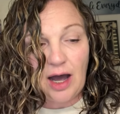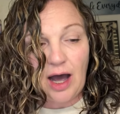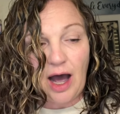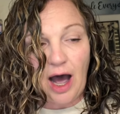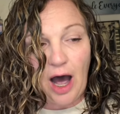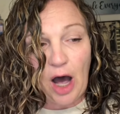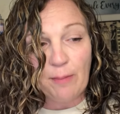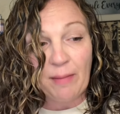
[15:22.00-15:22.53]

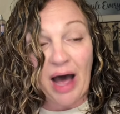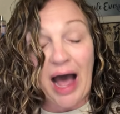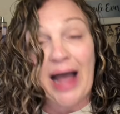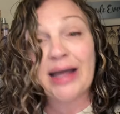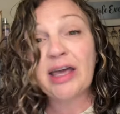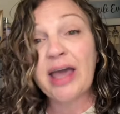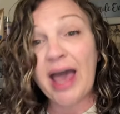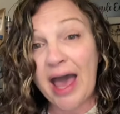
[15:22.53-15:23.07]
I
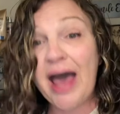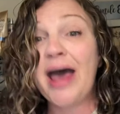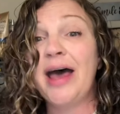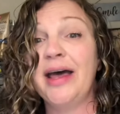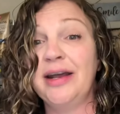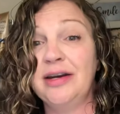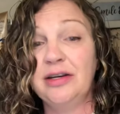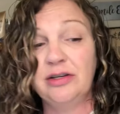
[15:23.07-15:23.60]

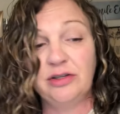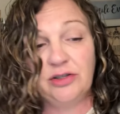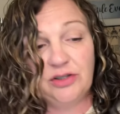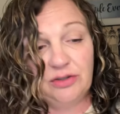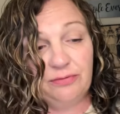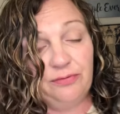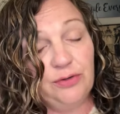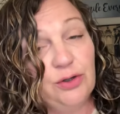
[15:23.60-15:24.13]
can
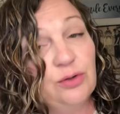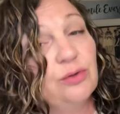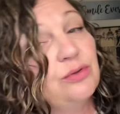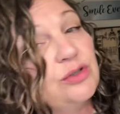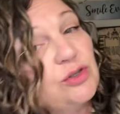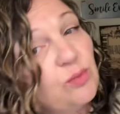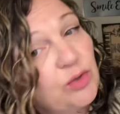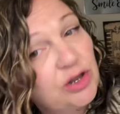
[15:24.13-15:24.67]
diffuse
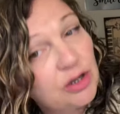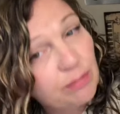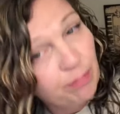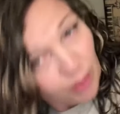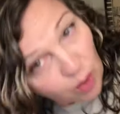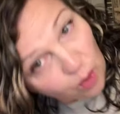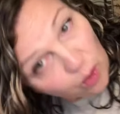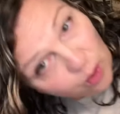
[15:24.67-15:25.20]
with the
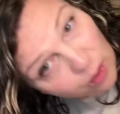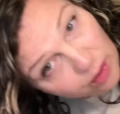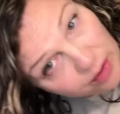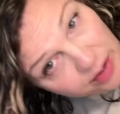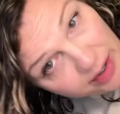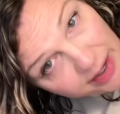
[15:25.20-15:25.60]
bowl